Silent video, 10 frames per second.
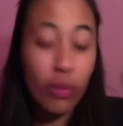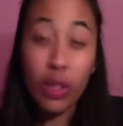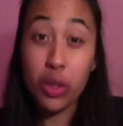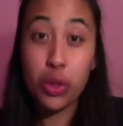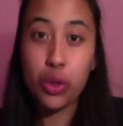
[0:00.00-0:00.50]

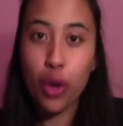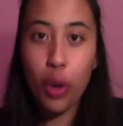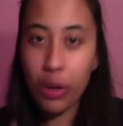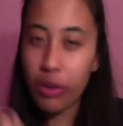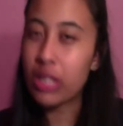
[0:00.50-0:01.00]
The
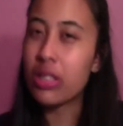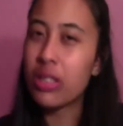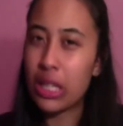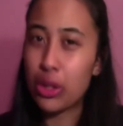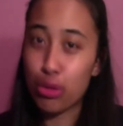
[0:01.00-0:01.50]
strawberry isn't
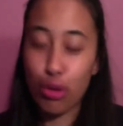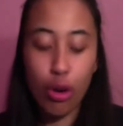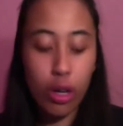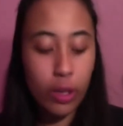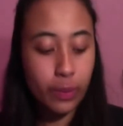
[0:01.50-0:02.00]
that
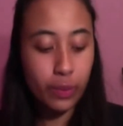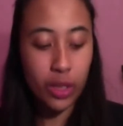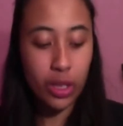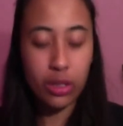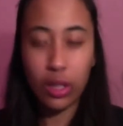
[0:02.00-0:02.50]
strong.
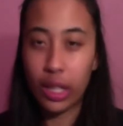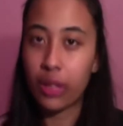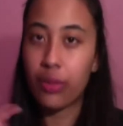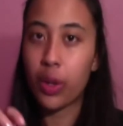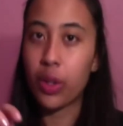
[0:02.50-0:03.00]
It's like a
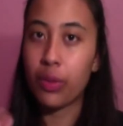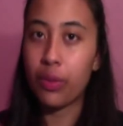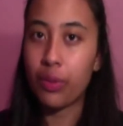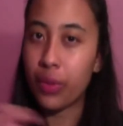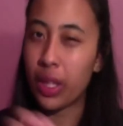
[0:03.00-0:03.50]
very
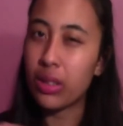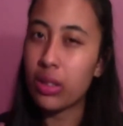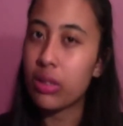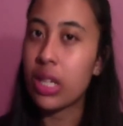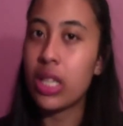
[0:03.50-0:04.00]
faint
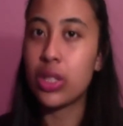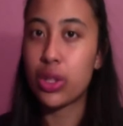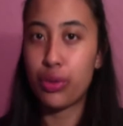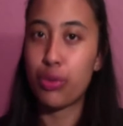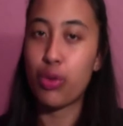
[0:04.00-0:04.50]
taste of
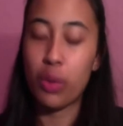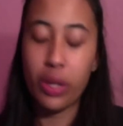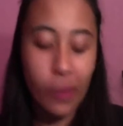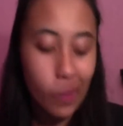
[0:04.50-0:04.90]
strawberry.